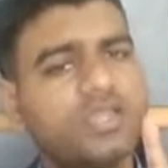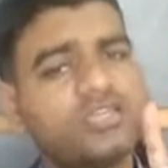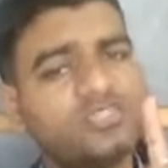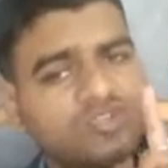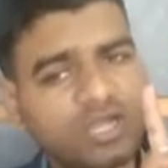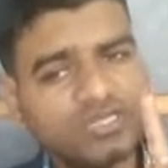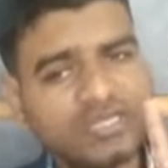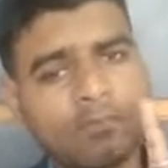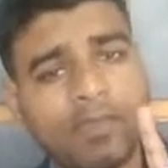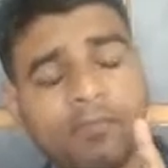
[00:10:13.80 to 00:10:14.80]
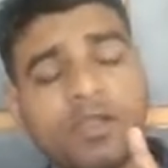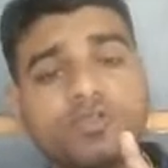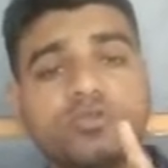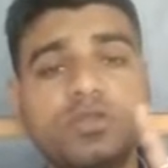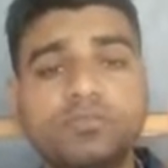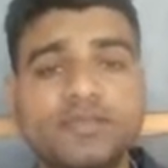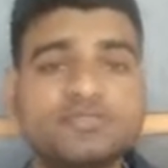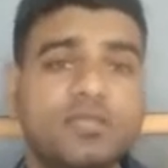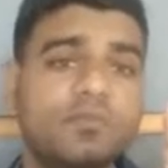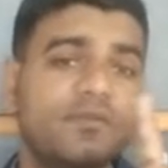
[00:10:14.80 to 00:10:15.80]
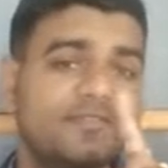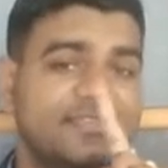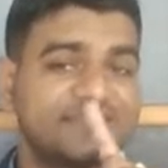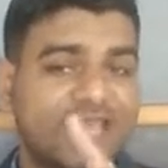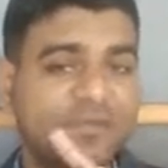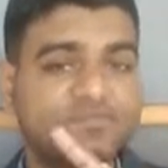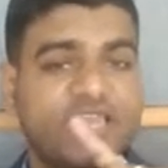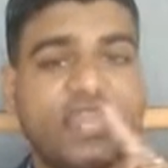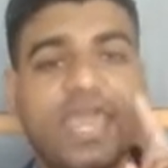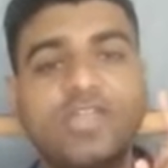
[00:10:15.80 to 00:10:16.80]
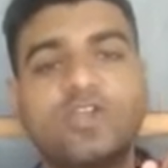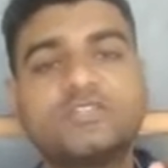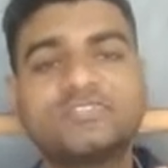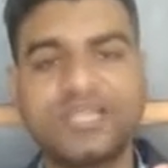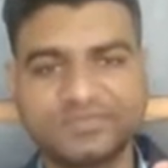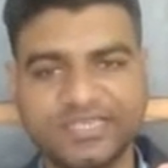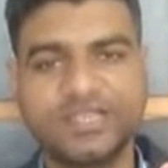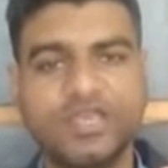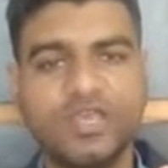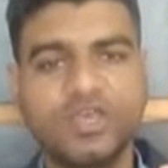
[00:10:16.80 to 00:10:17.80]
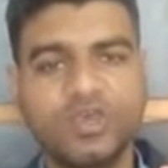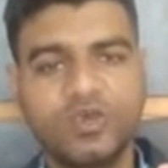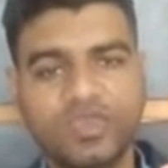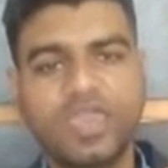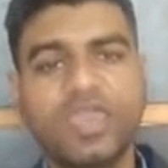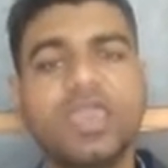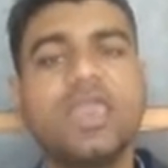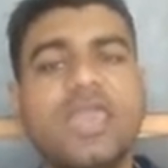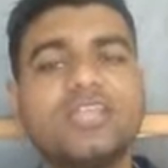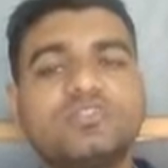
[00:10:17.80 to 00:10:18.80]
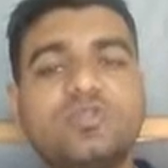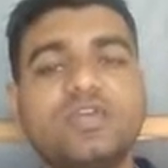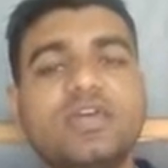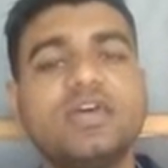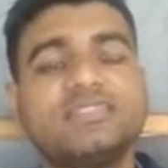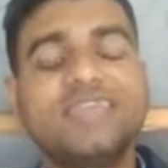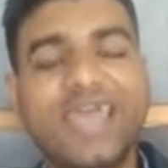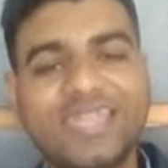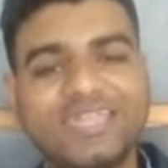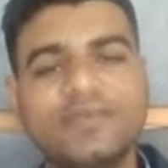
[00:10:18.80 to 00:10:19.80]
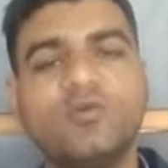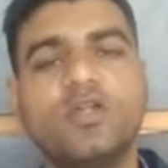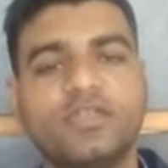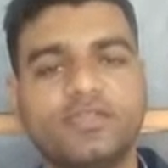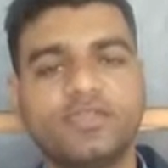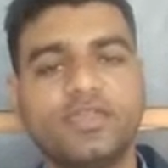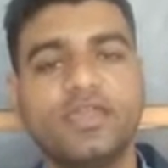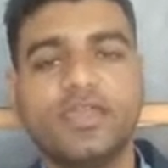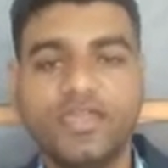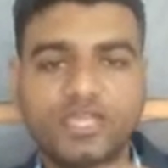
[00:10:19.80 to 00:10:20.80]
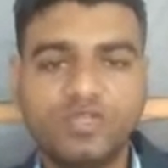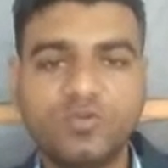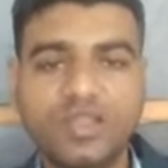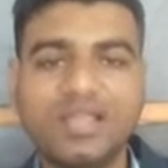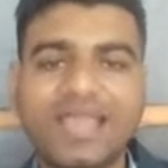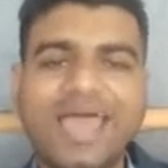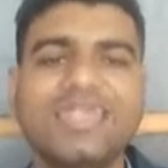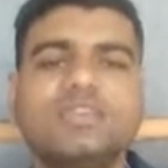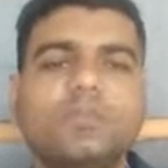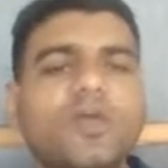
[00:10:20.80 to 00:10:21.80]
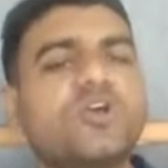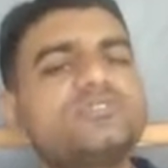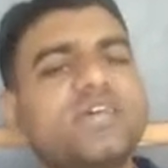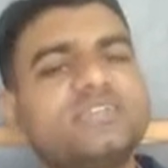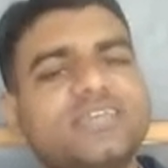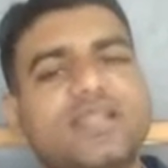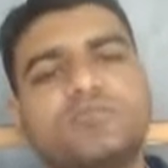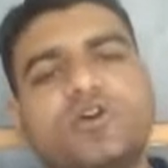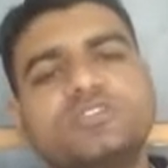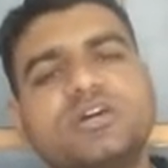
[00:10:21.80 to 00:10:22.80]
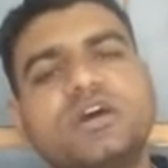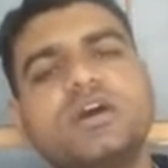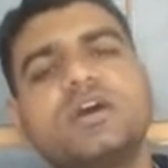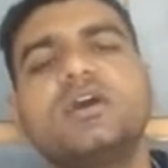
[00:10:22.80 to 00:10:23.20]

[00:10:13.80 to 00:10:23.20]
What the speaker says: It is not capable to differentiate between the self cell and non-self cell. Okay, actually the antibody, it will guide the phagocyte cell for the